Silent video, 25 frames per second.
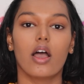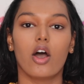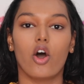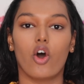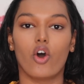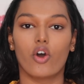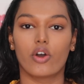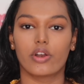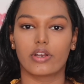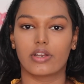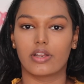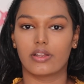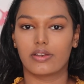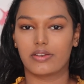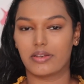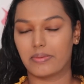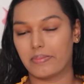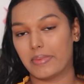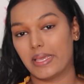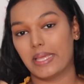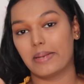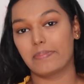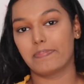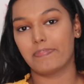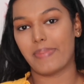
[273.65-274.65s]
or
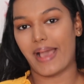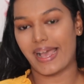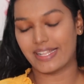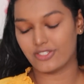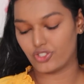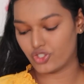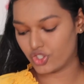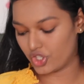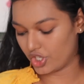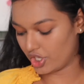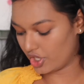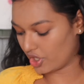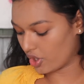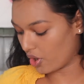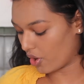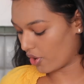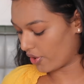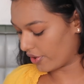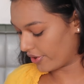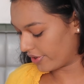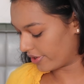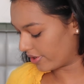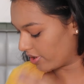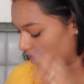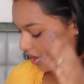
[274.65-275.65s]
remain patchy
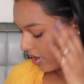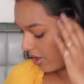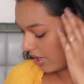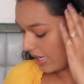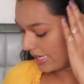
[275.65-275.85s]
or